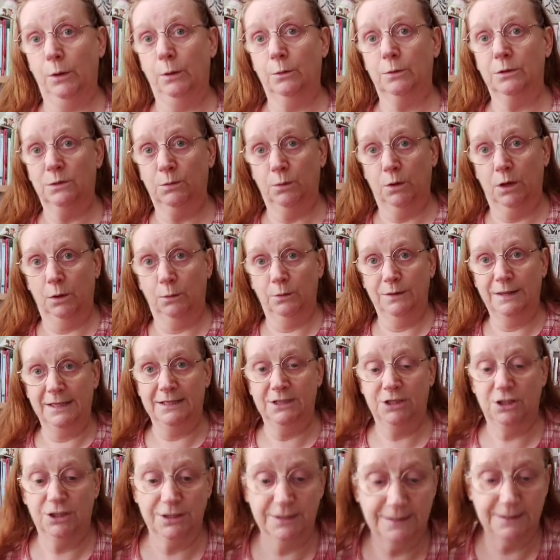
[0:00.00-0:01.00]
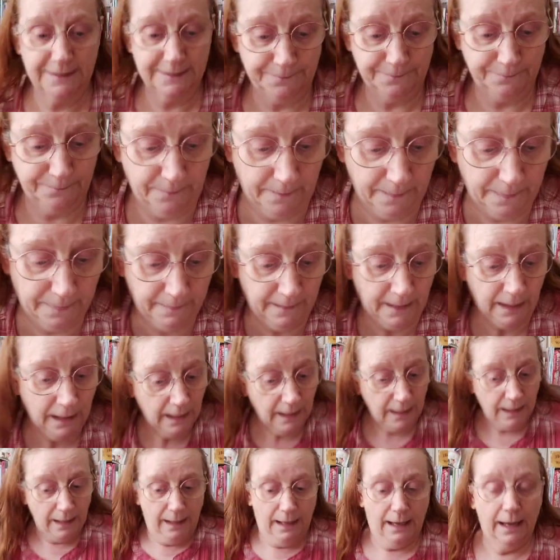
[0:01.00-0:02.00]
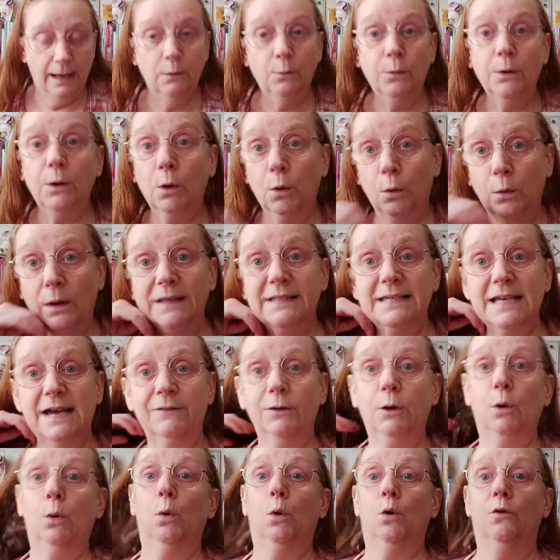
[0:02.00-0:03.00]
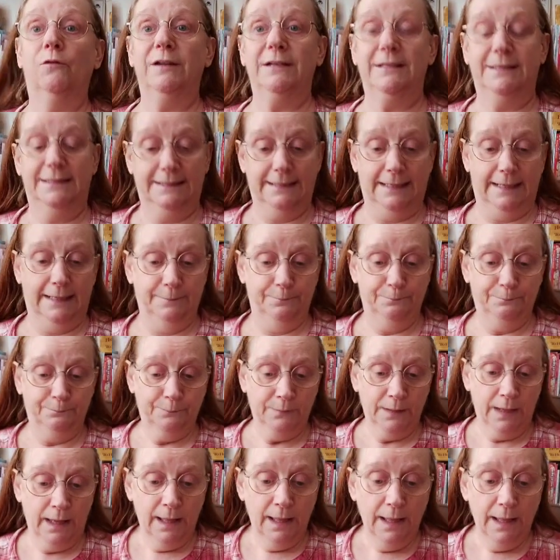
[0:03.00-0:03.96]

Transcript: quilters work with inches, and we always have a 1/4 inch seam.